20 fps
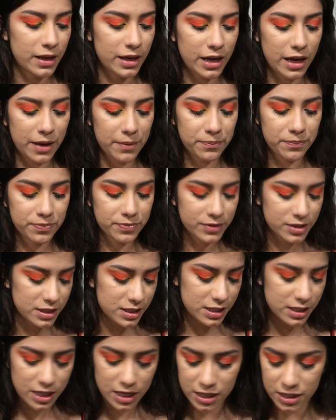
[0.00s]
Okay,
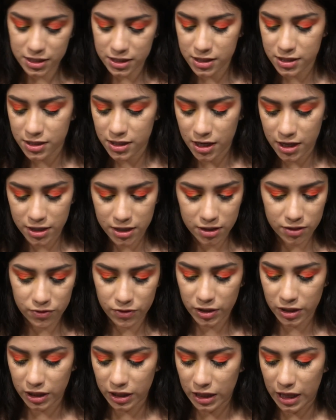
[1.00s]
since I didn't
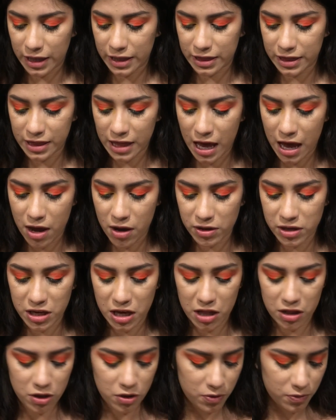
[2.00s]
really like that
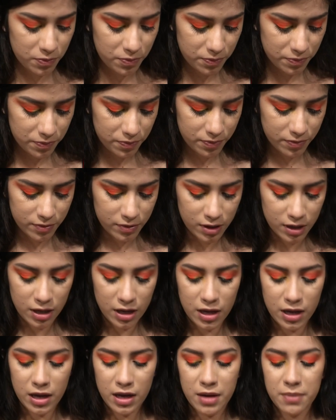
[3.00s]
yellow,
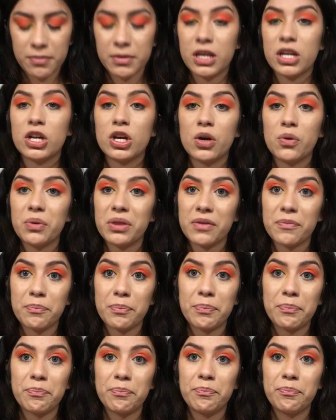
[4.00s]
I'm gonna go with a
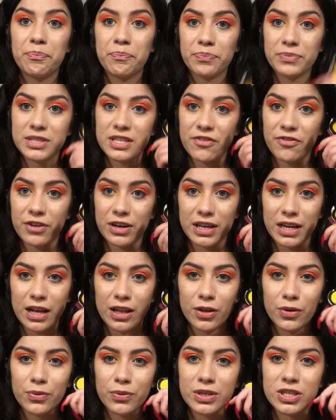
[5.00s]
different
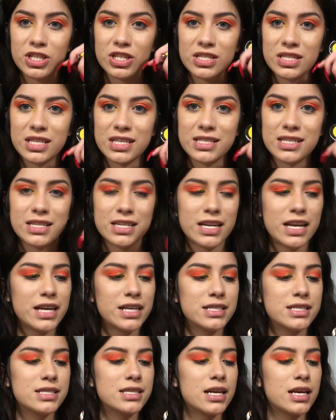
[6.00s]
yellow, which is this
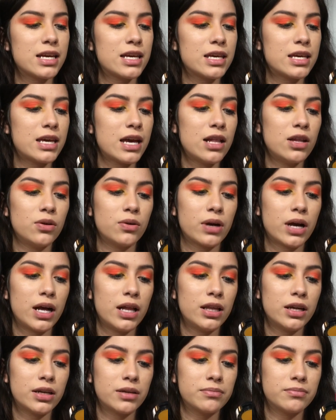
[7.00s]
NYX yellow
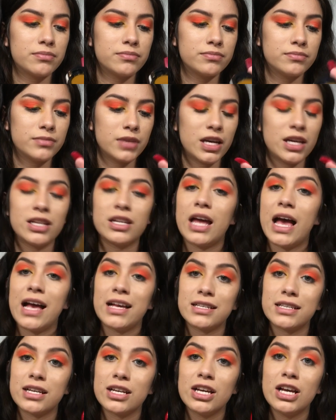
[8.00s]
color in
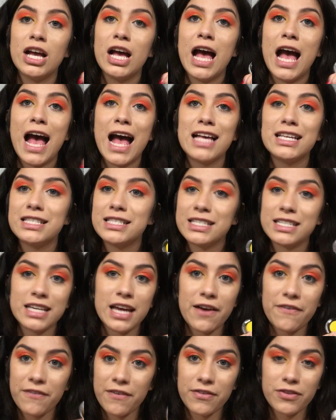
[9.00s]

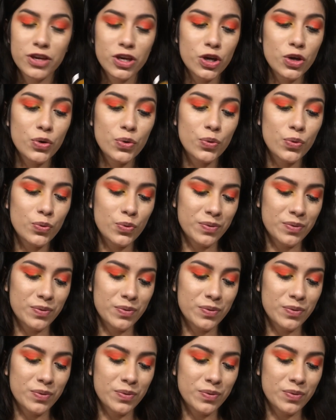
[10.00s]
STFU.